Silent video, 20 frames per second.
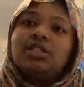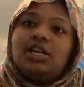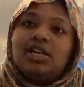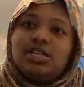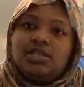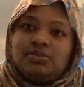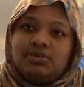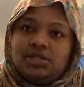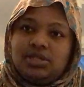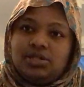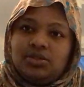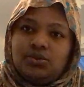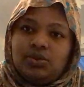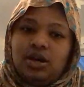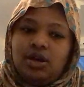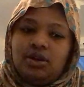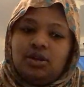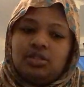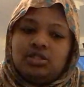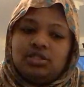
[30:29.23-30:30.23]
times as
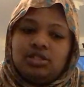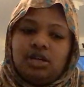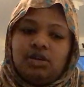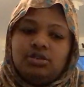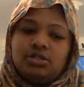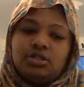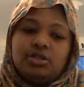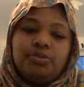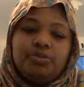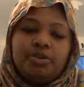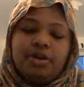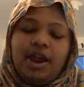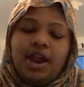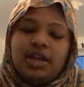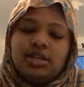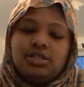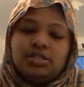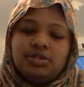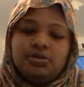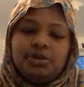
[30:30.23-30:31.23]
well, because I was
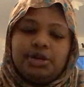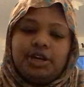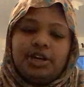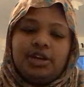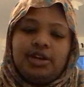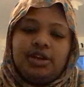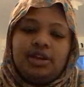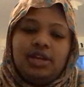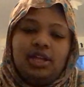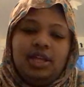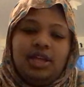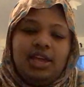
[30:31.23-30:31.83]
depressed, bro.